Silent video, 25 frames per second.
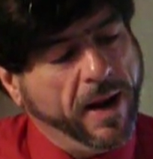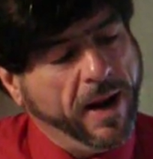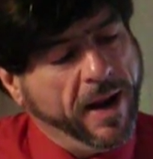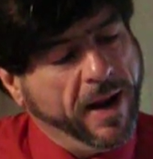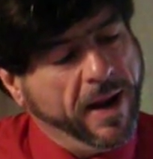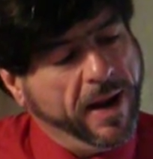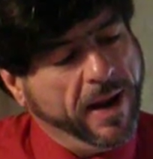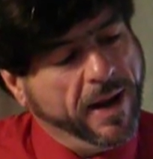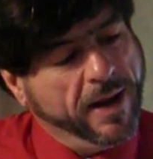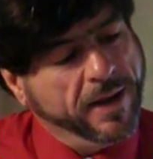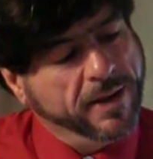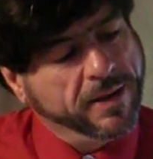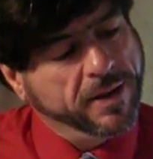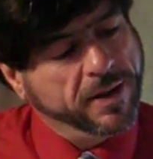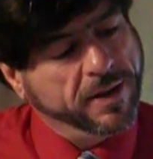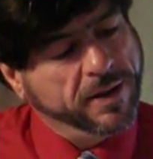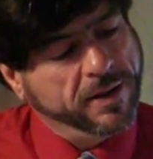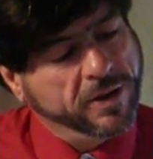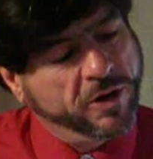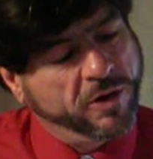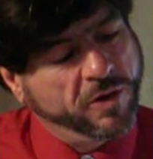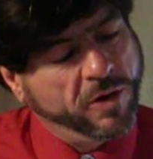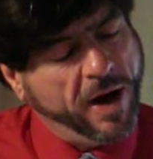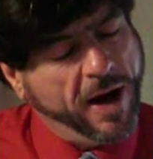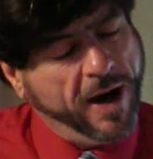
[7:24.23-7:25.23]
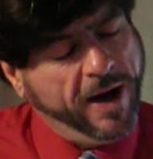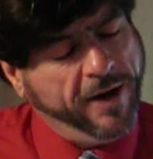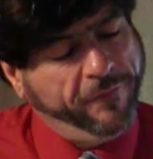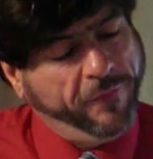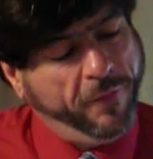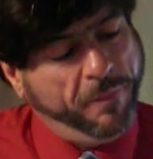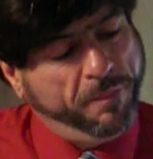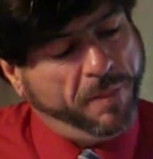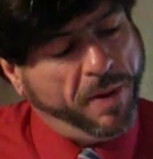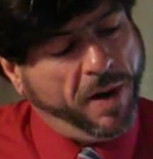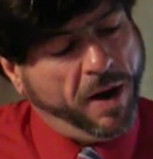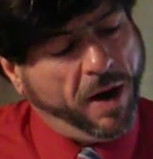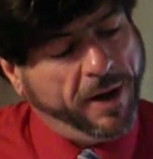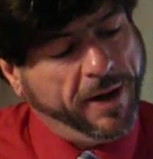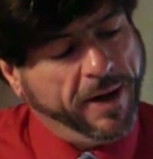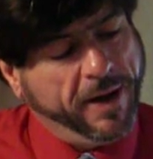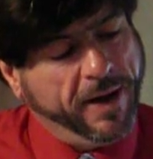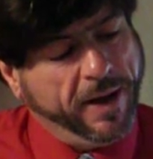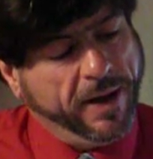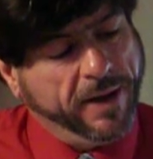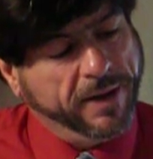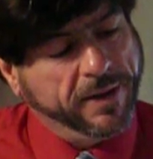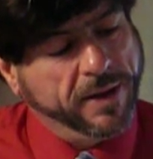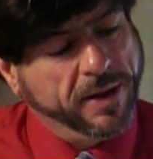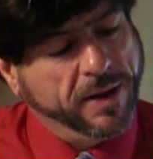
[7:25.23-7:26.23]
and engrave upon
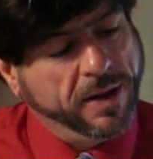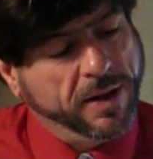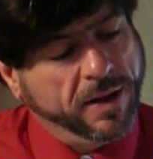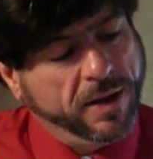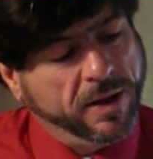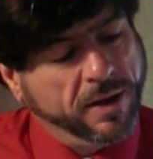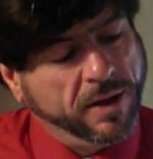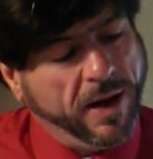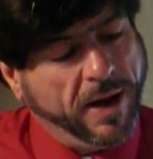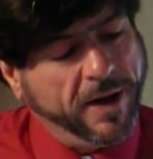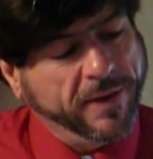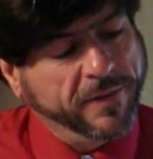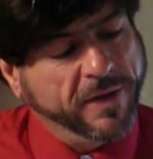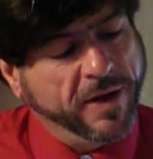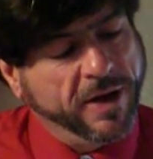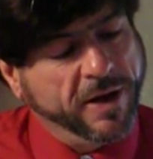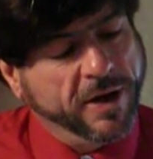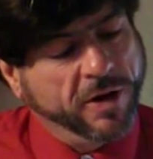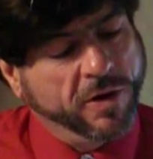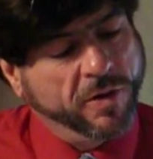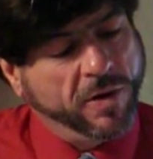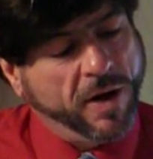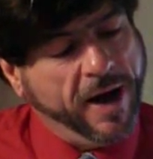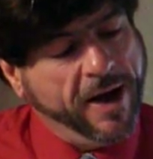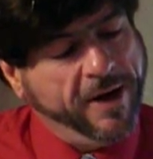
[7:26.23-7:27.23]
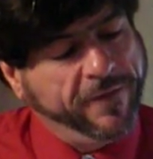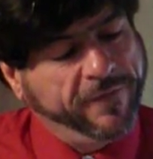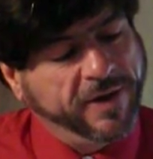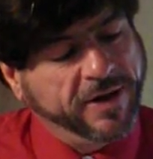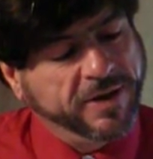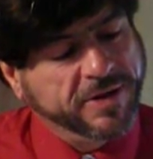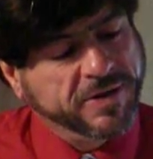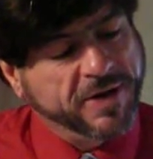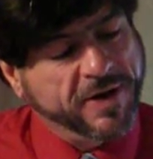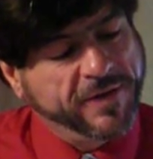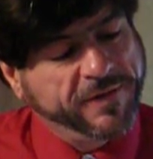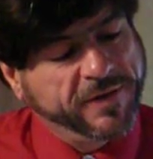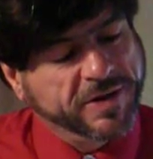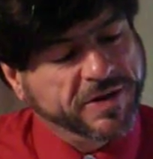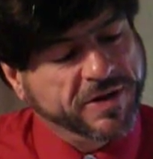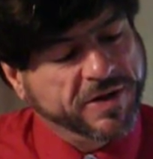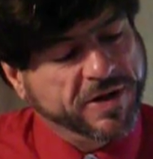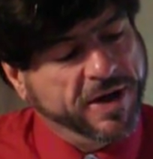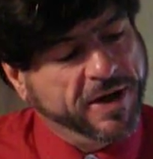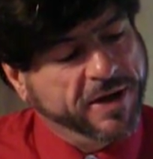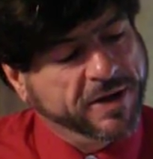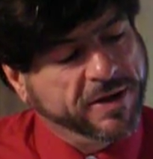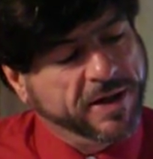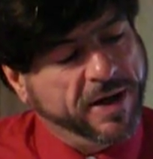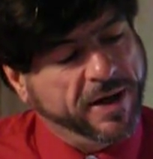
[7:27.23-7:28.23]
it, like the engravings of a
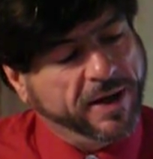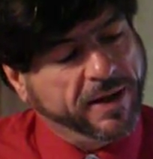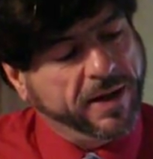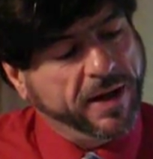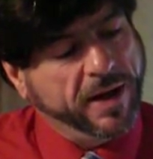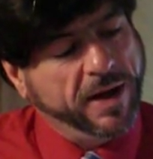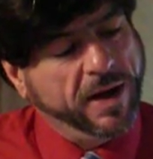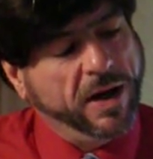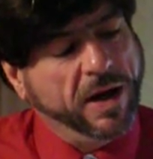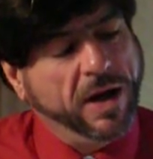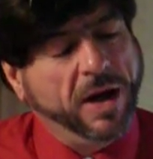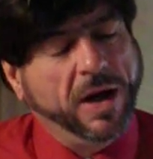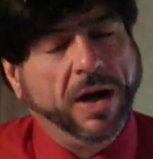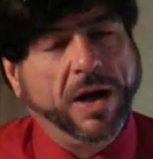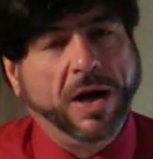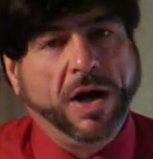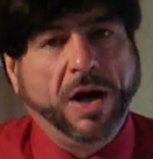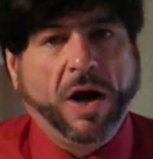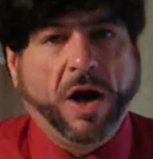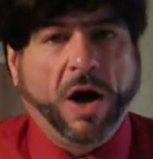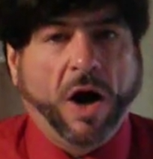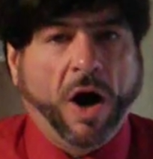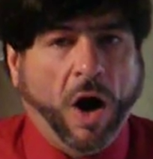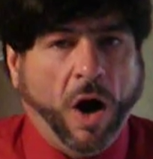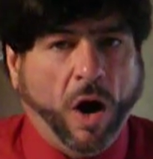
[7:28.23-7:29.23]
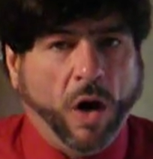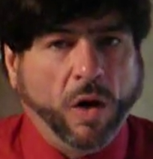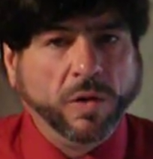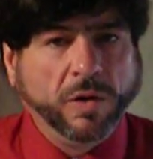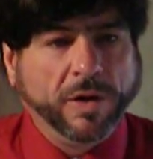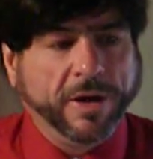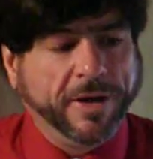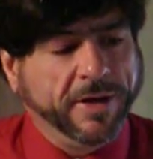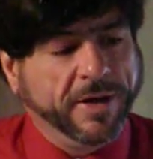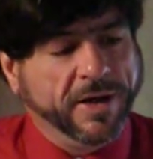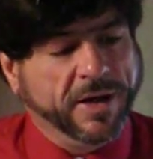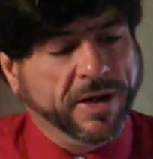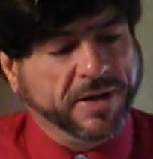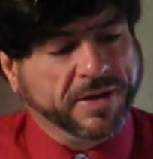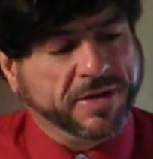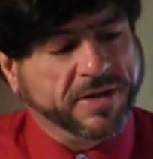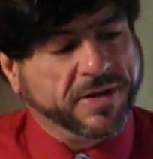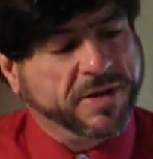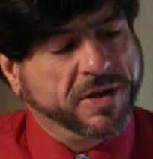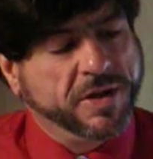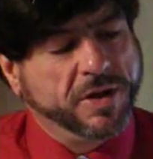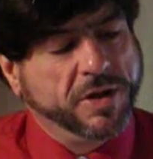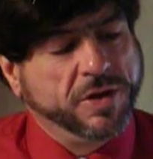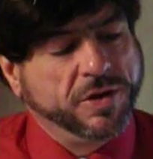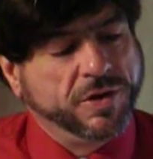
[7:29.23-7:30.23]
signet, holiness
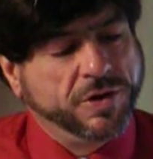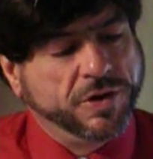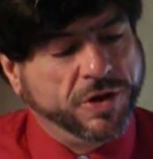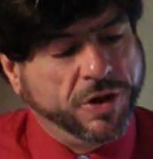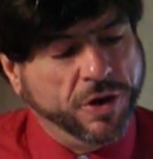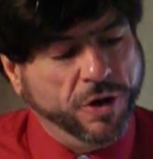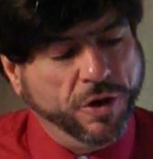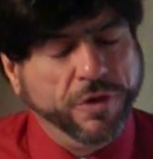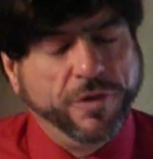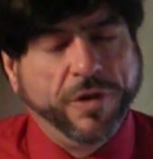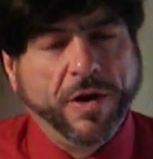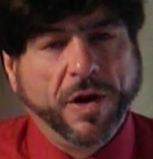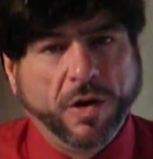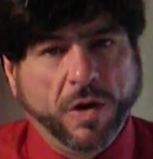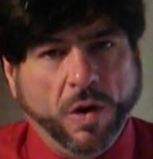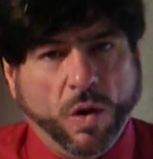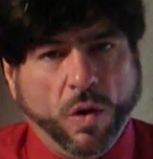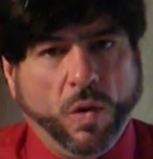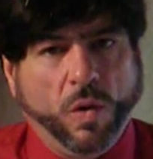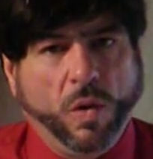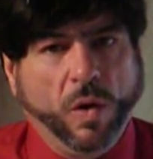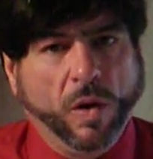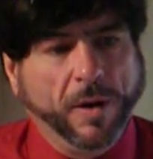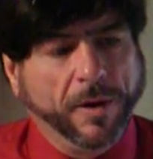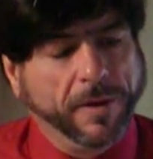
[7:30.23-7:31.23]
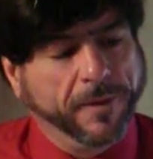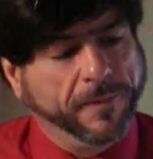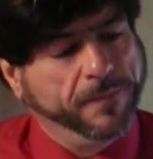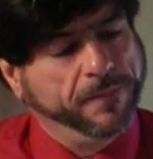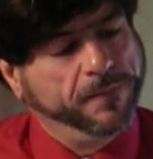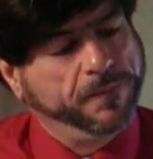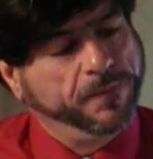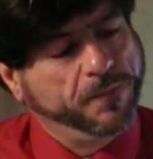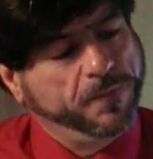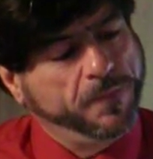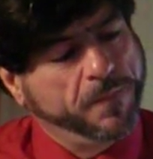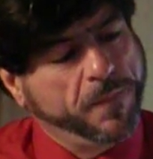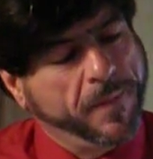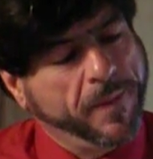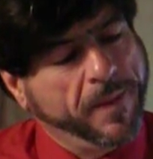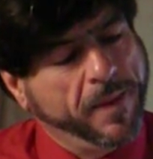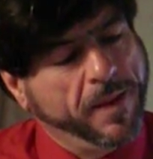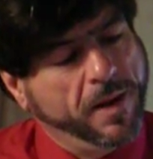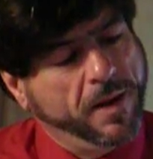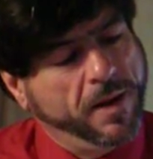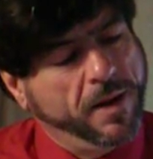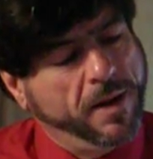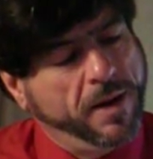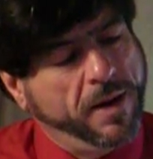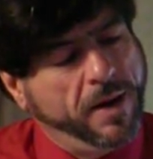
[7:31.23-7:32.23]
to the Lord.
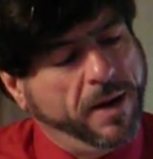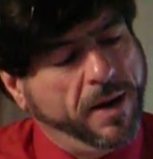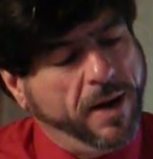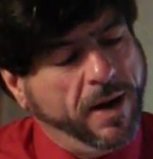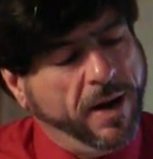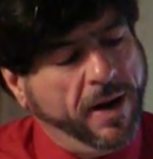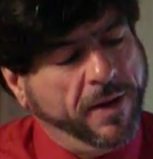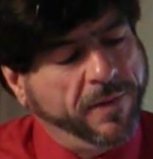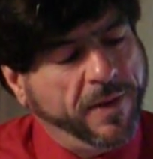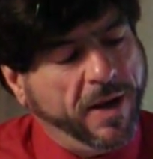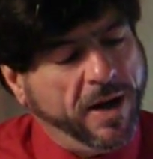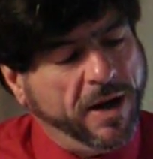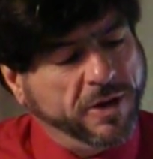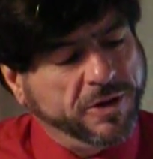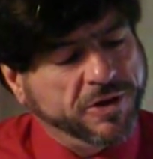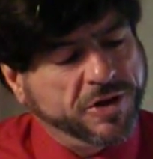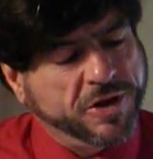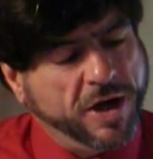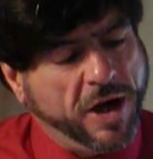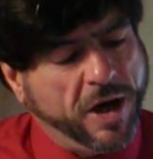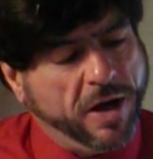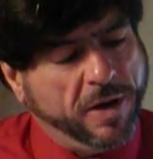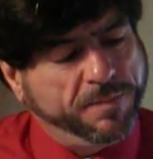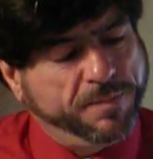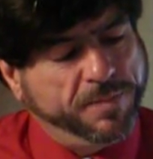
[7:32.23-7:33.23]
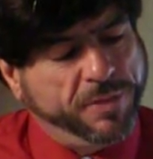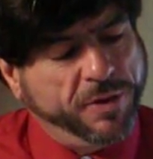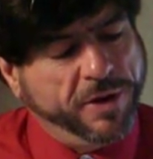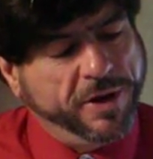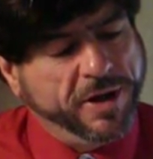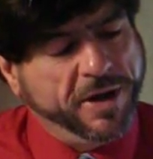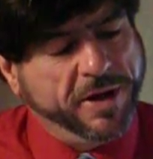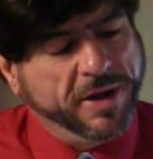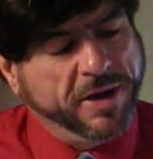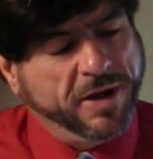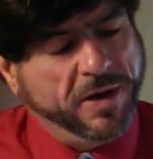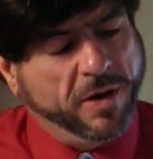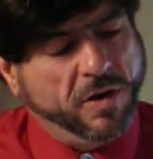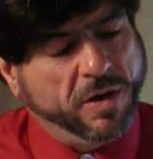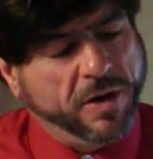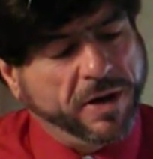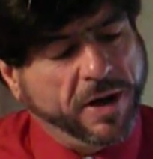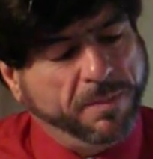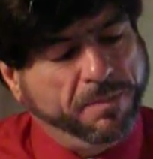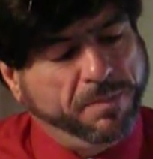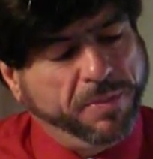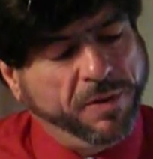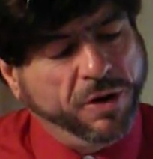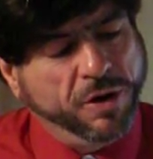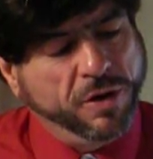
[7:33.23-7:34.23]
And thou shalt put it on
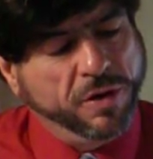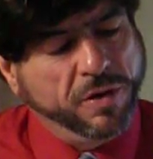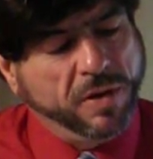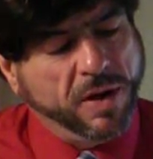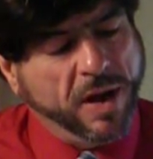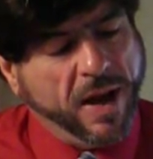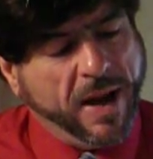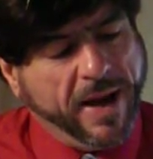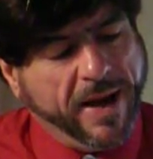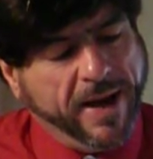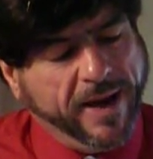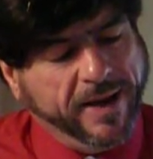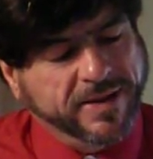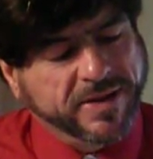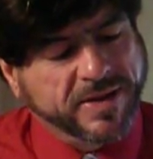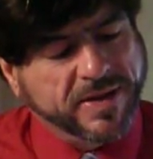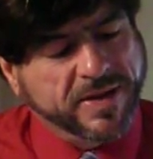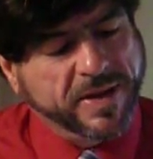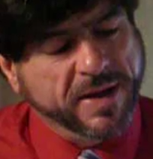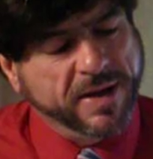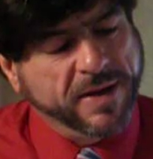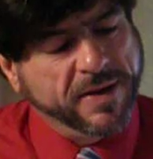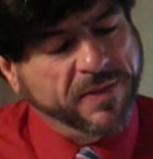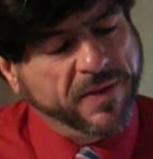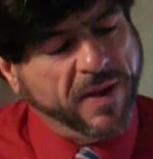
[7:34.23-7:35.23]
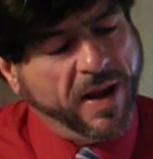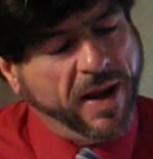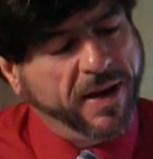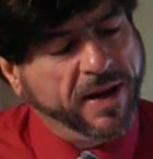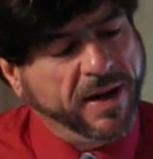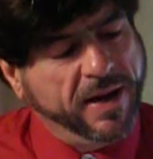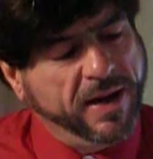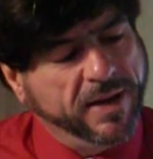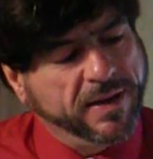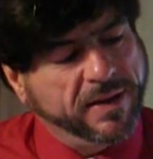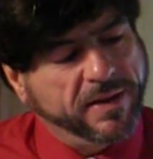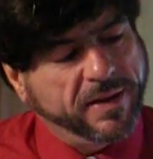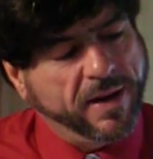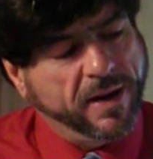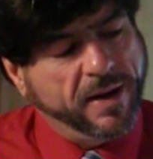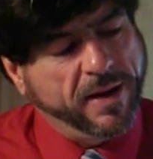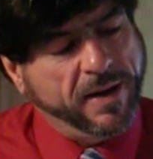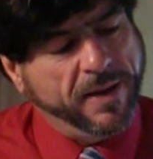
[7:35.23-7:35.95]
a blue lace, that it